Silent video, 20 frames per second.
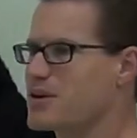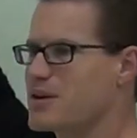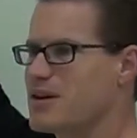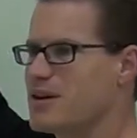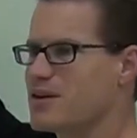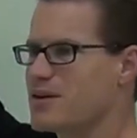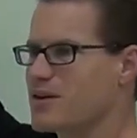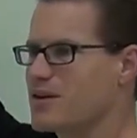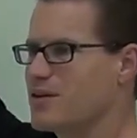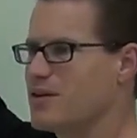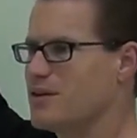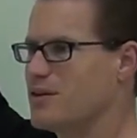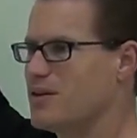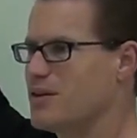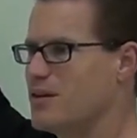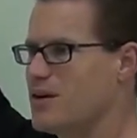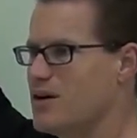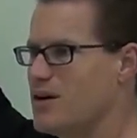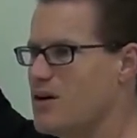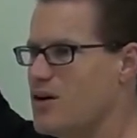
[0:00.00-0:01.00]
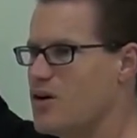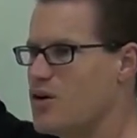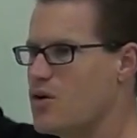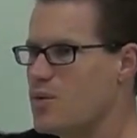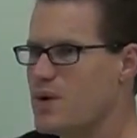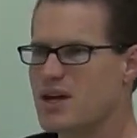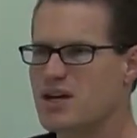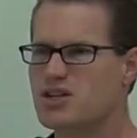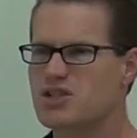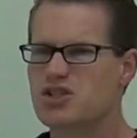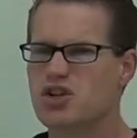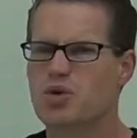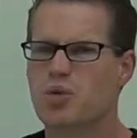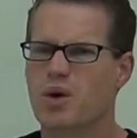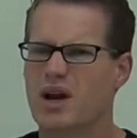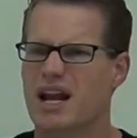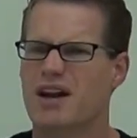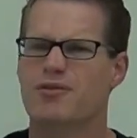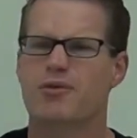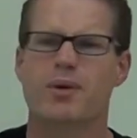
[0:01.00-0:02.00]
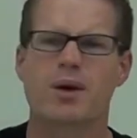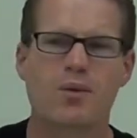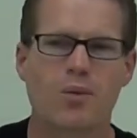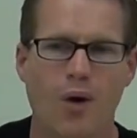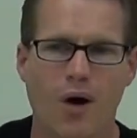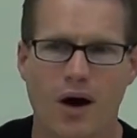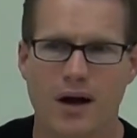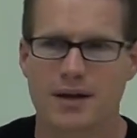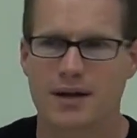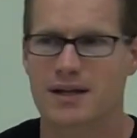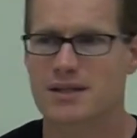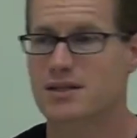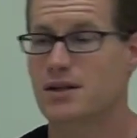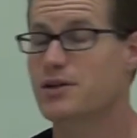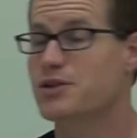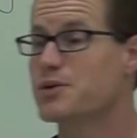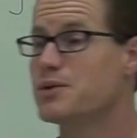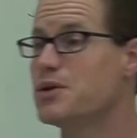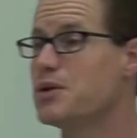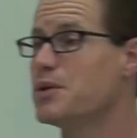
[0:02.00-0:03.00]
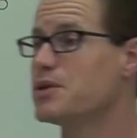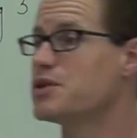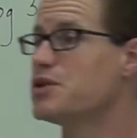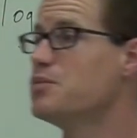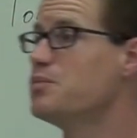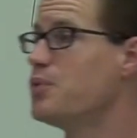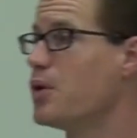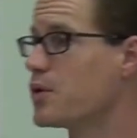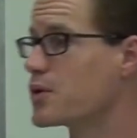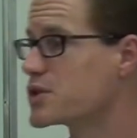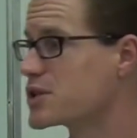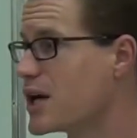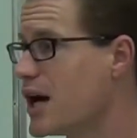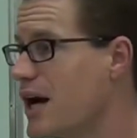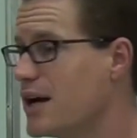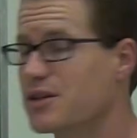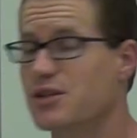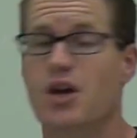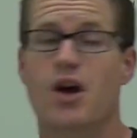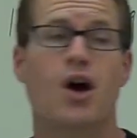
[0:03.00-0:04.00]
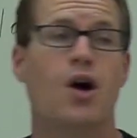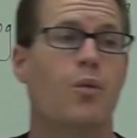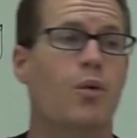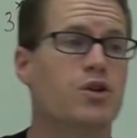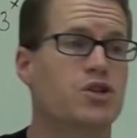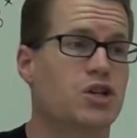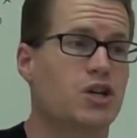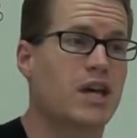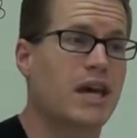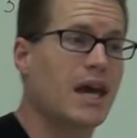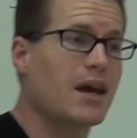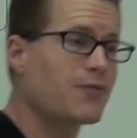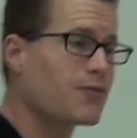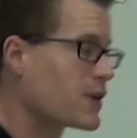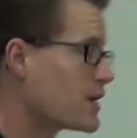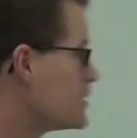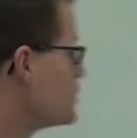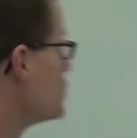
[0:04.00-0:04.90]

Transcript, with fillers: to here? We can do whatever we want as long as we do it to both sides. What you can't forget